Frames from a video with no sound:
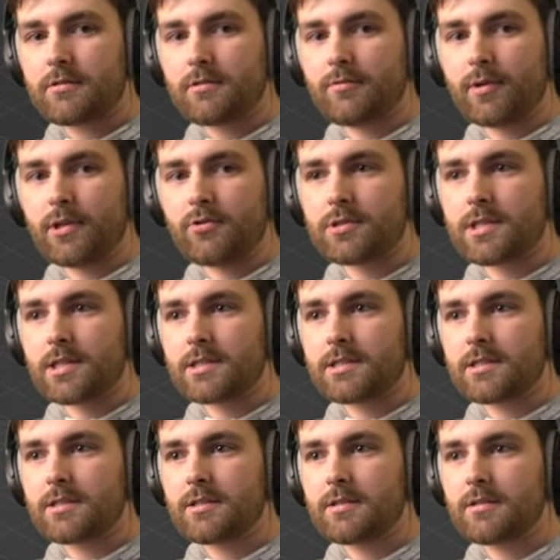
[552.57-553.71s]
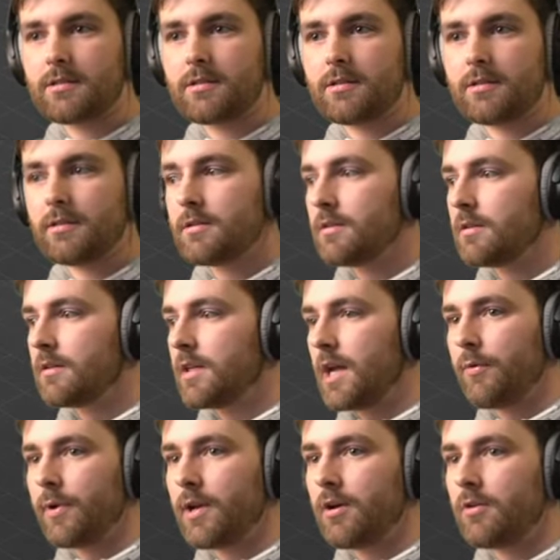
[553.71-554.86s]
reduce this. There
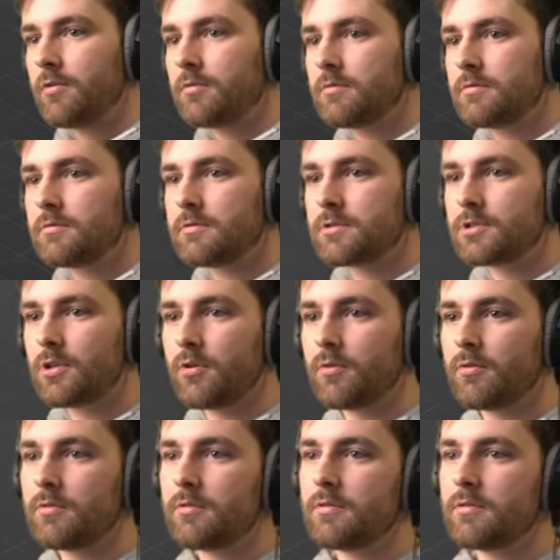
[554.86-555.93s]
we go. So